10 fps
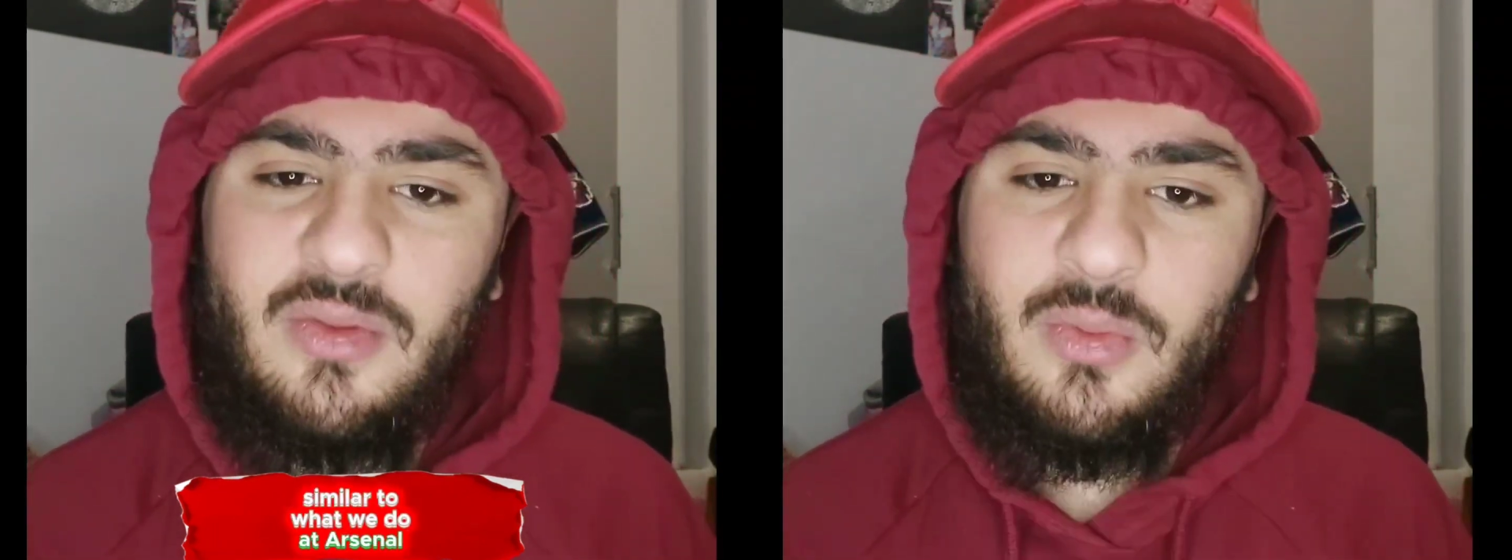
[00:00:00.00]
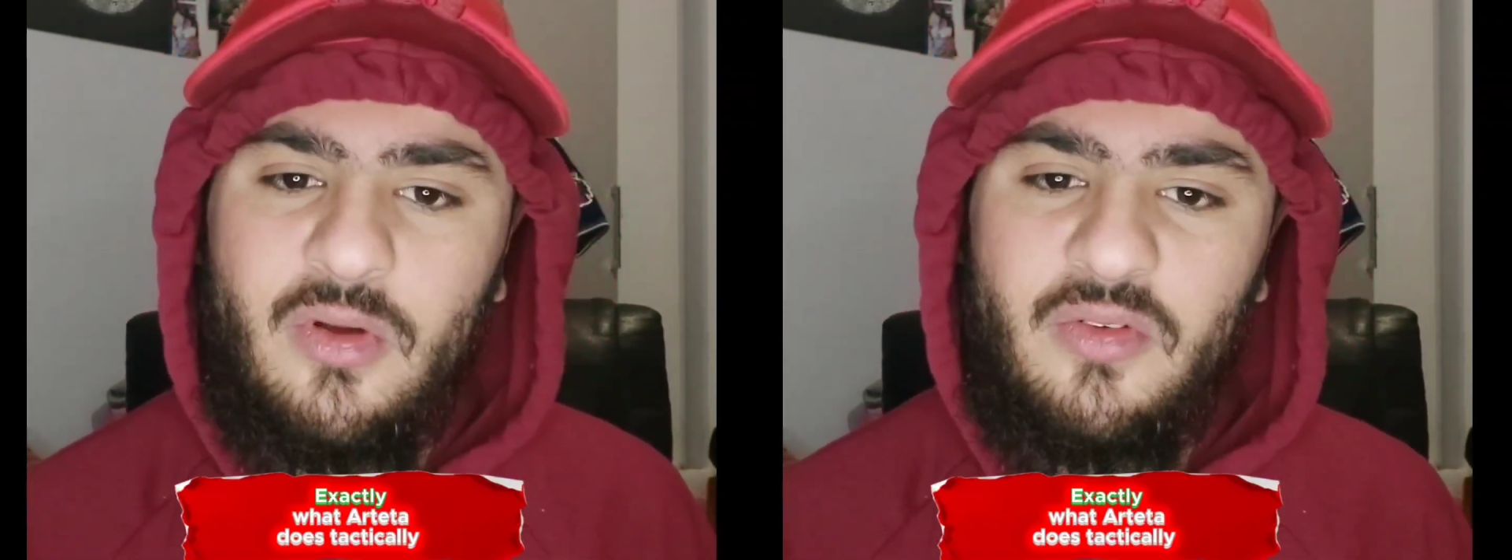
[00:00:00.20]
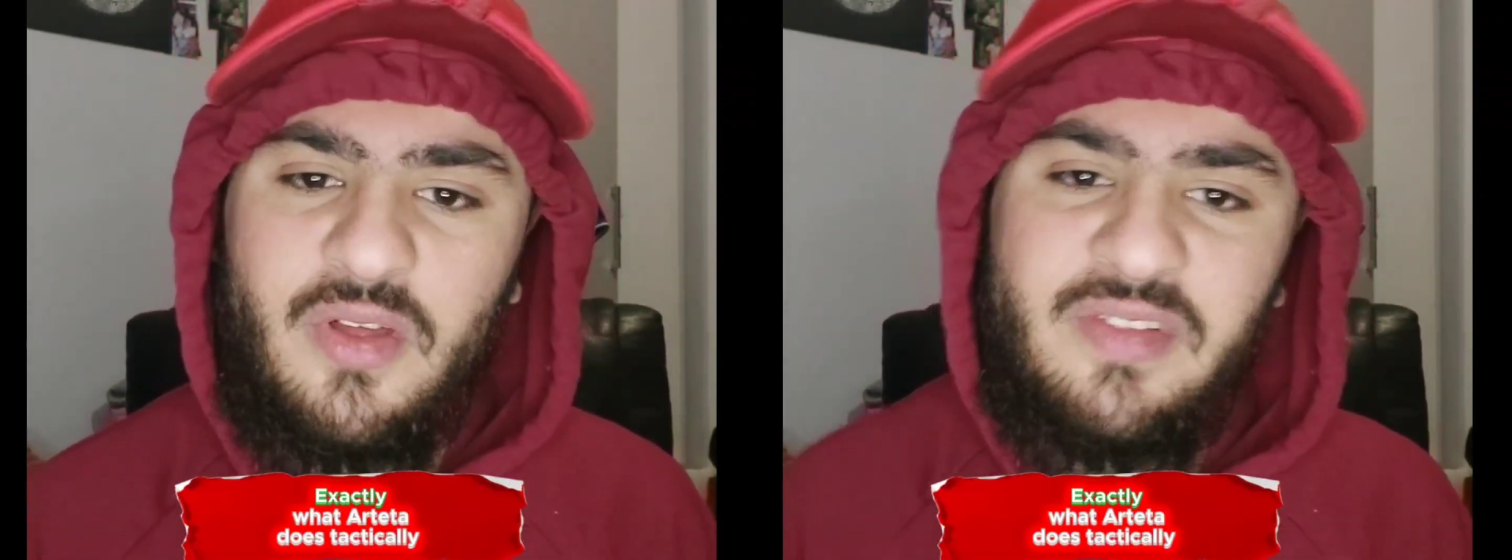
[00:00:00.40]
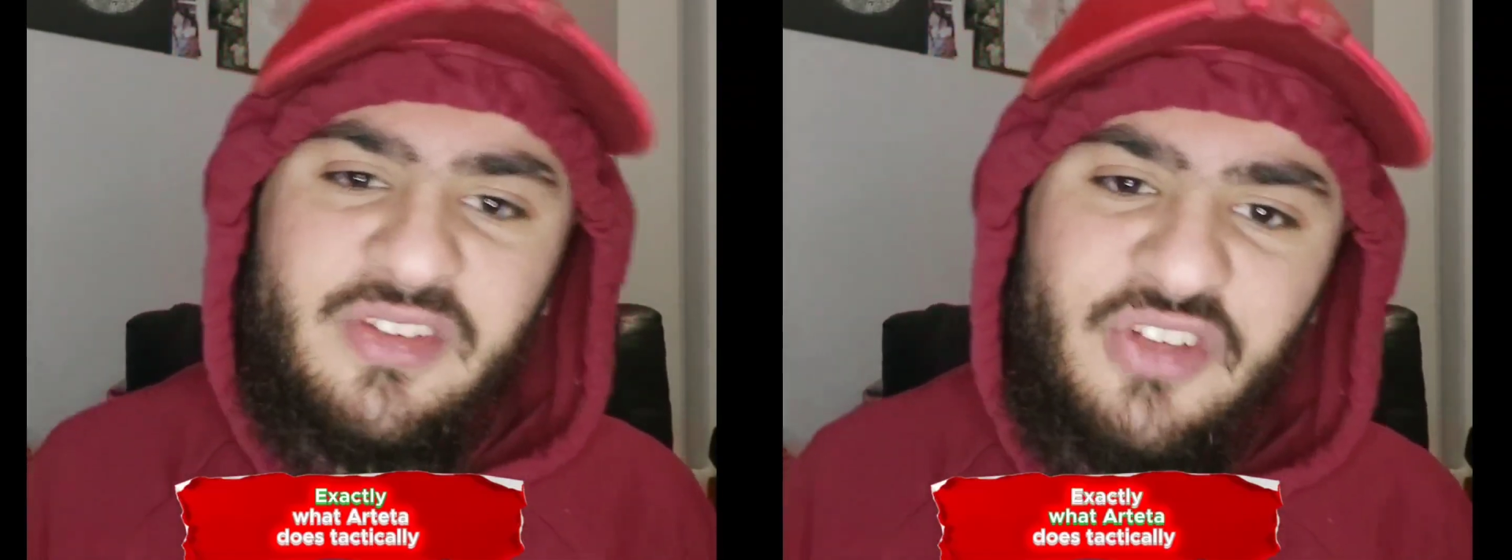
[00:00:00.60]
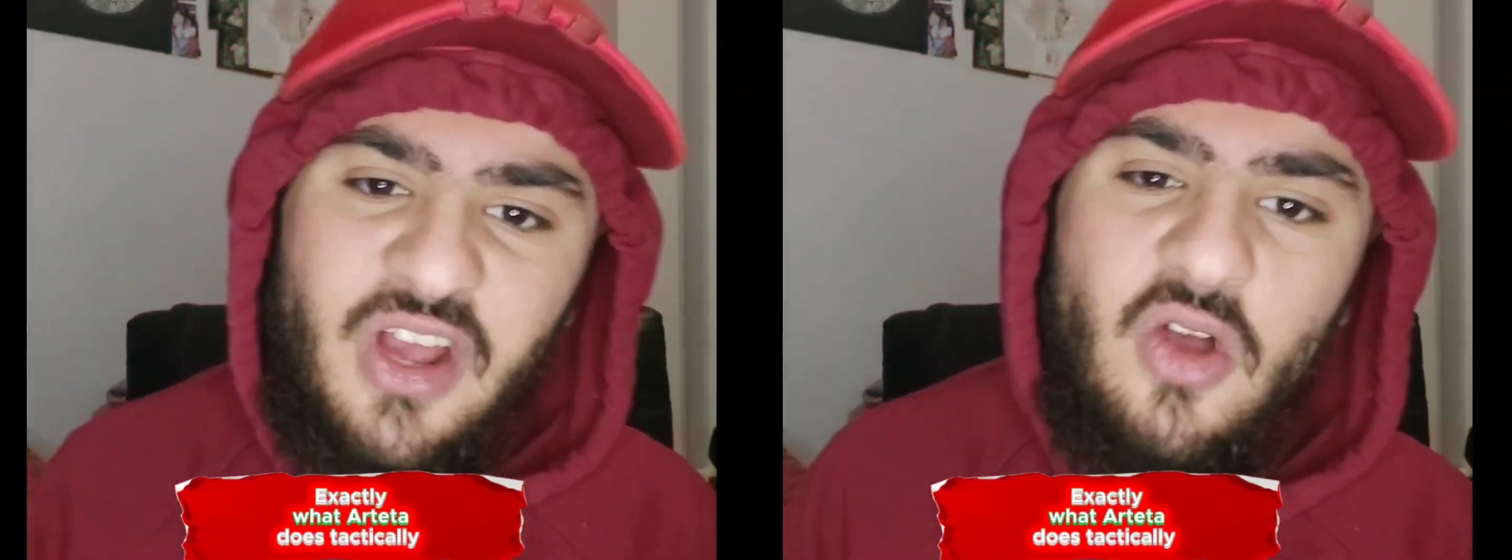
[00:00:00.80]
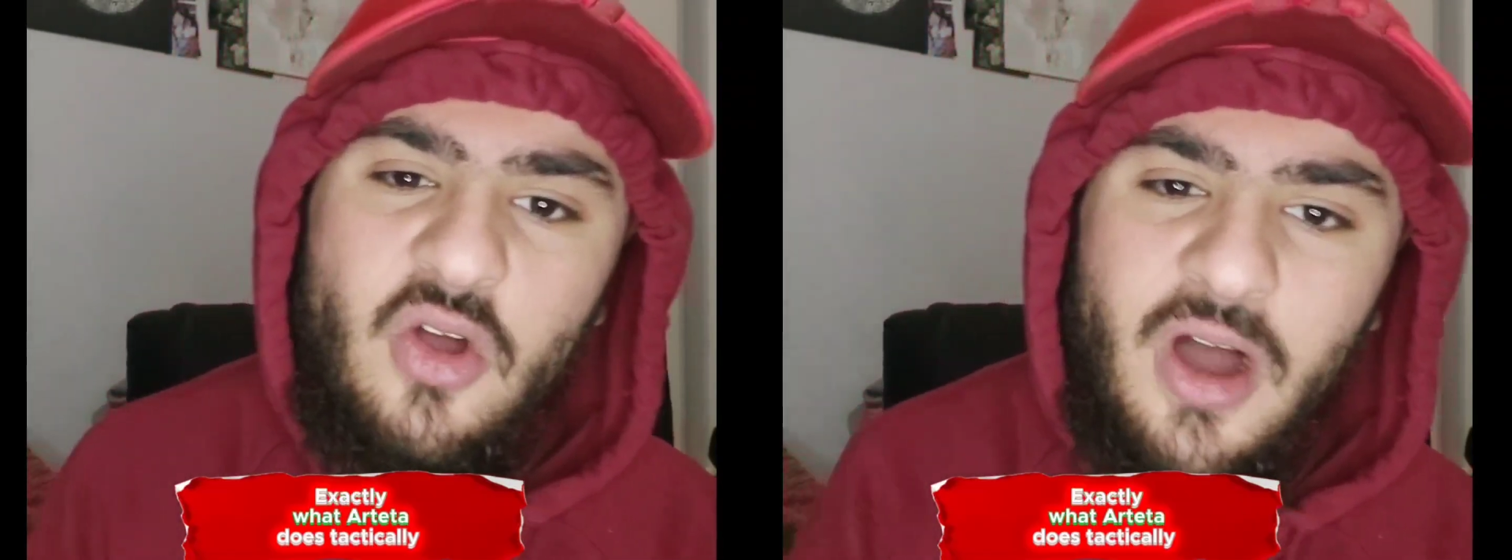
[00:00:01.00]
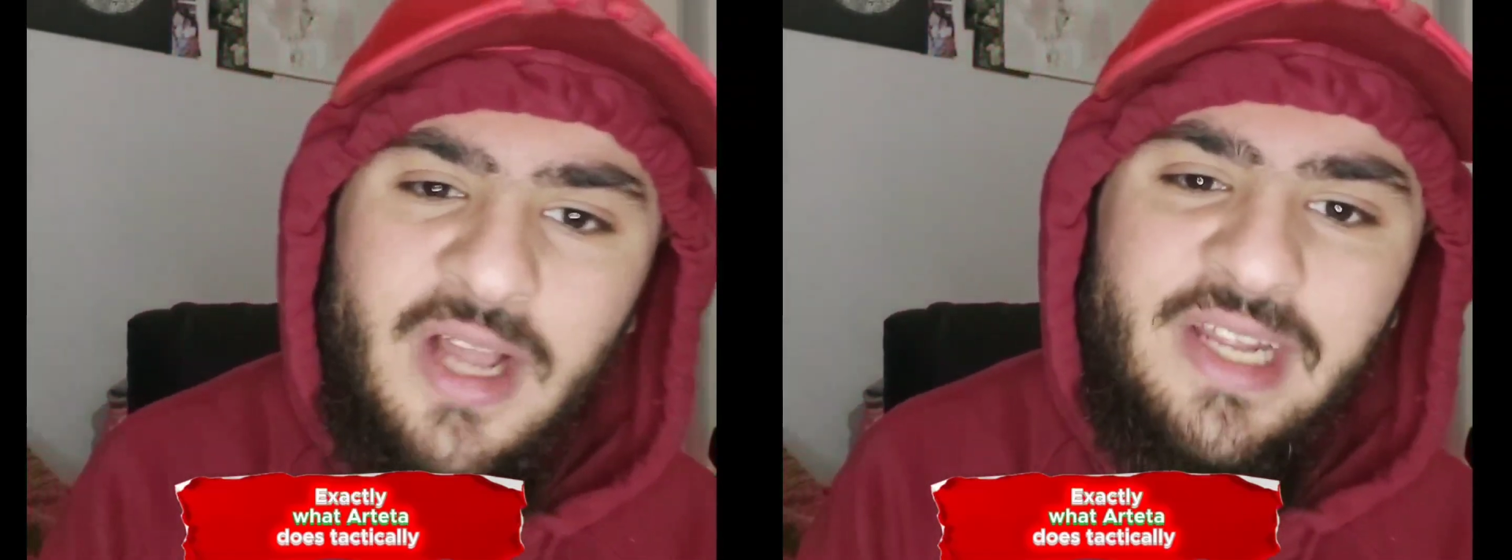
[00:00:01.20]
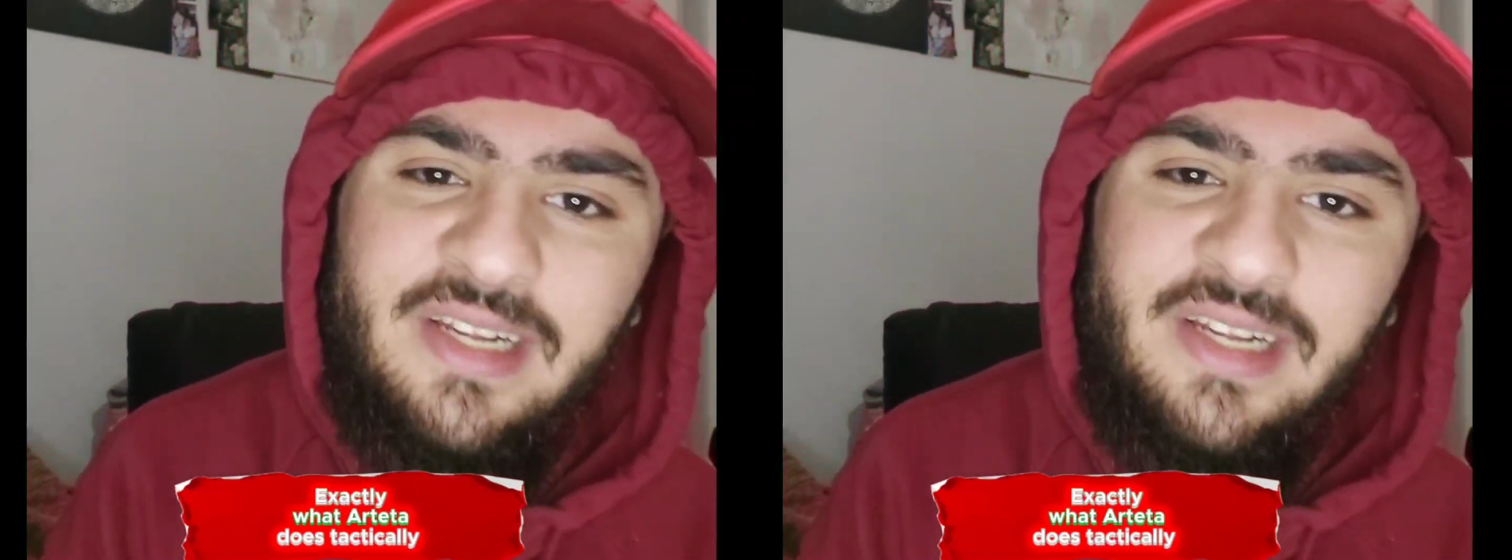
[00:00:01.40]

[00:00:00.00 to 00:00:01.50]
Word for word: with Zinchenko cutting